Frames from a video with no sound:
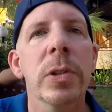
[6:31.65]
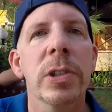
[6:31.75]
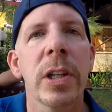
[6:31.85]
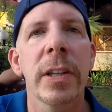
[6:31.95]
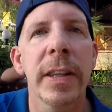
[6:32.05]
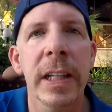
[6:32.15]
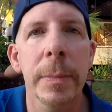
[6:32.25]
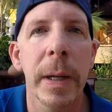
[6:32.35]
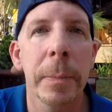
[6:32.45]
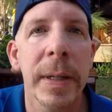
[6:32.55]
son think
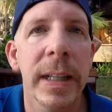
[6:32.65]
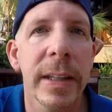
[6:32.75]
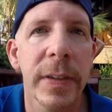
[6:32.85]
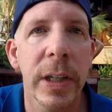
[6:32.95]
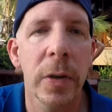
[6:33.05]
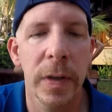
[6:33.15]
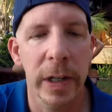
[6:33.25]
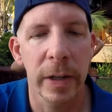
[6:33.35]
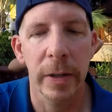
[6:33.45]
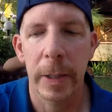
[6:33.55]
about me living over
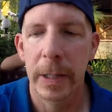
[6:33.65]
here?